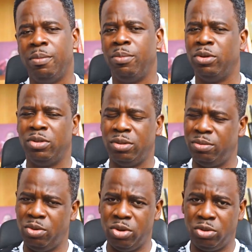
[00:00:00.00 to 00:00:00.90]
But
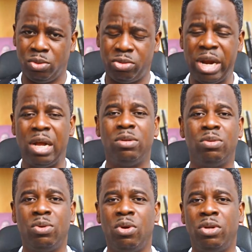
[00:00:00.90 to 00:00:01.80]
you are to cry out
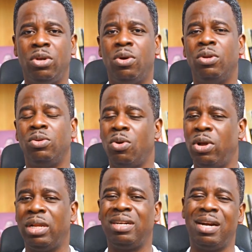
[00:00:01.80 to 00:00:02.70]
to God or
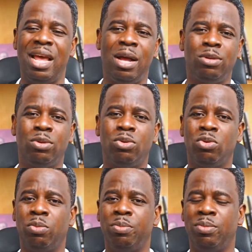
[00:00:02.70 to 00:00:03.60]
cry out
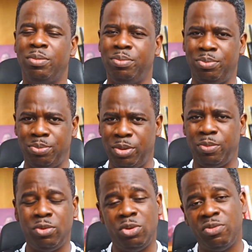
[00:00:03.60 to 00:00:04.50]
unto
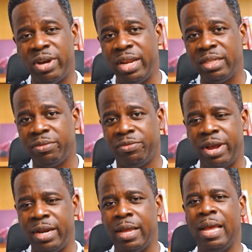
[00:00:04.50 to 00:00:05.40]
people you've
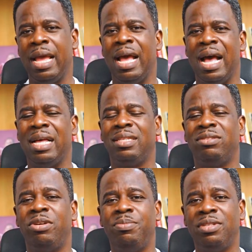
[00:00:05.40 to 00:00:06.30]
identified
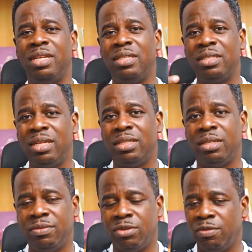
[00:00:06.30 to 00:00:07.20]
as
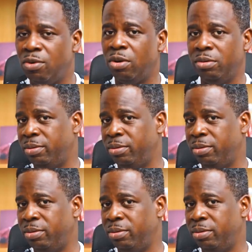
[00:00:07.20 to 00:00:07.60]
representatives of God.